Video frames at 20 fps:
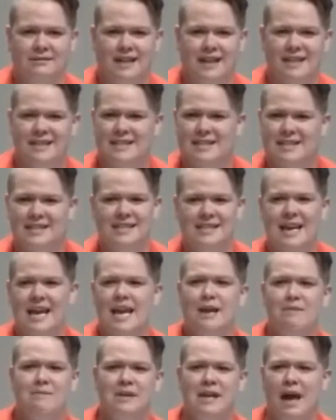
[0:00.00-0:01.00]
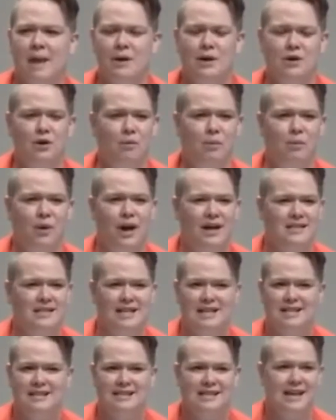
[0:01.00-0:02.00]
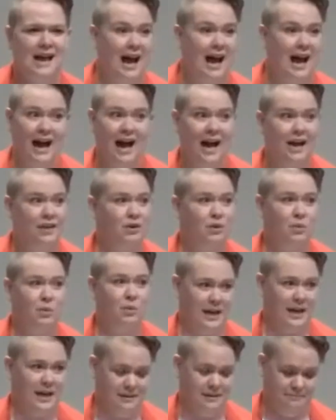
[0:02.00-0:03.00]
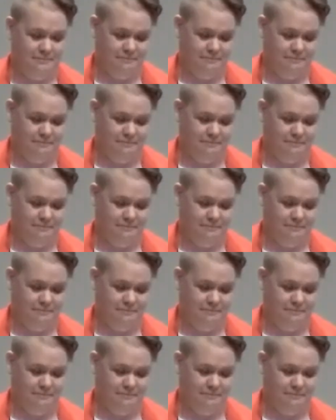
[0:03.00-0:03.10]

It's the same chemical process either way.